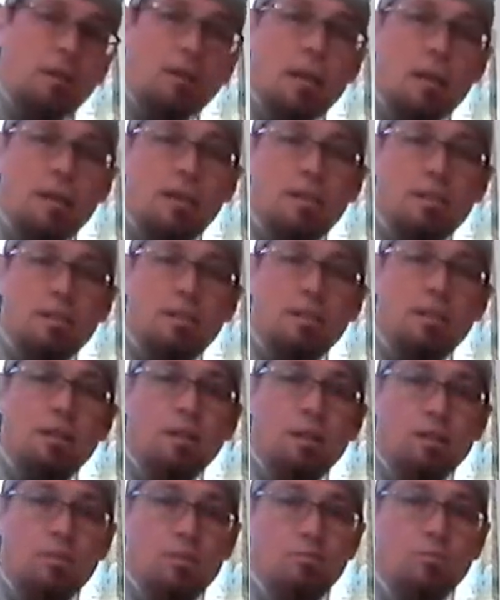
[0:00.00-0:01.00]
lettuce that
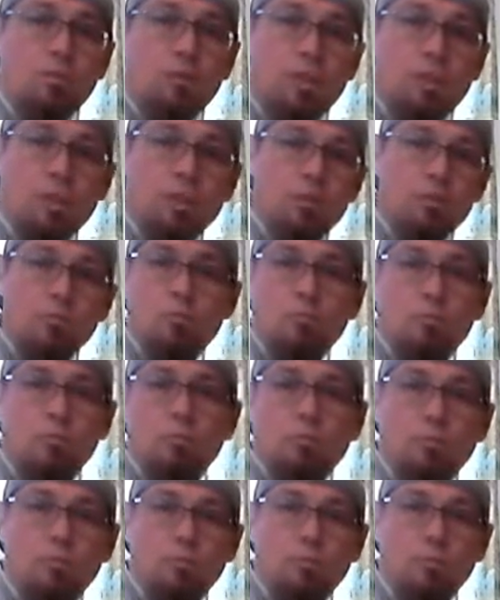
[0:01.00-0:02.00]
is really
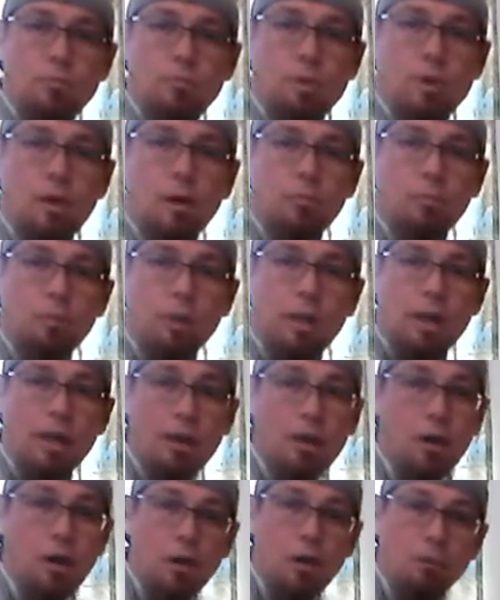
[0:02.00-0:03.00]
kind
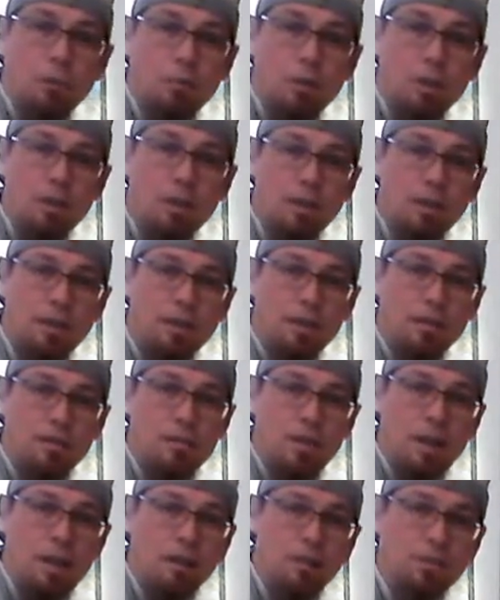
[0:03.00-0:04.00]
of gone. We've been eating
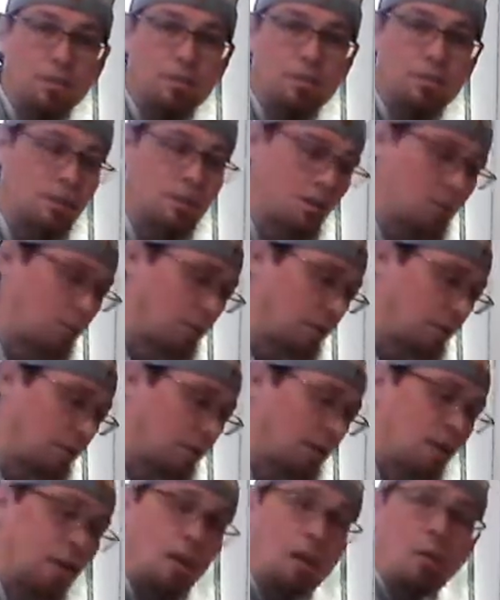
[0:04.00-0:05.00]
salads and stuff with it.
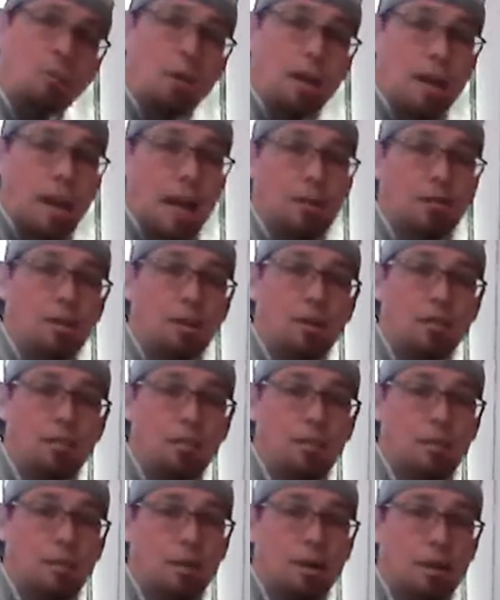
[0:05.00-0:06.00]
But I have enough
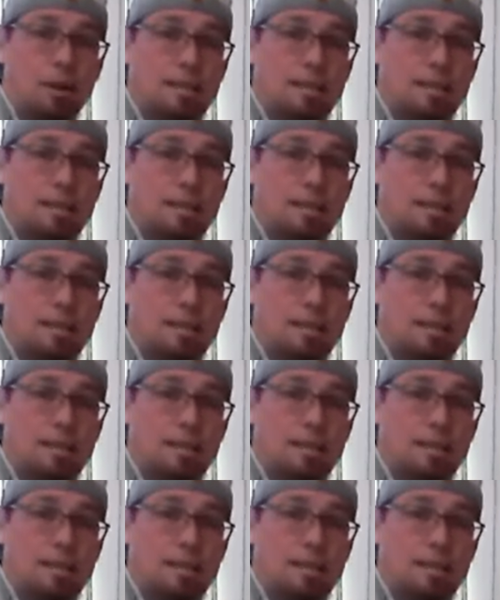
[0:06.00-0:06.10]
for a